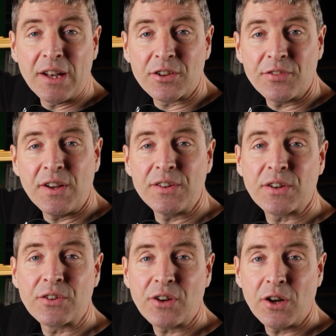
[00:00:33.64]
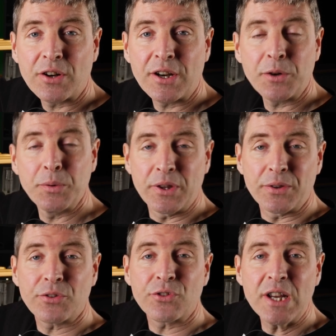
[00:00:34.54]
interface controller here with
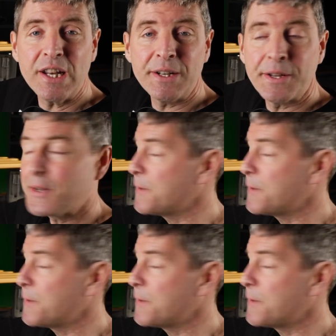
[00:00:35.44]
the screen,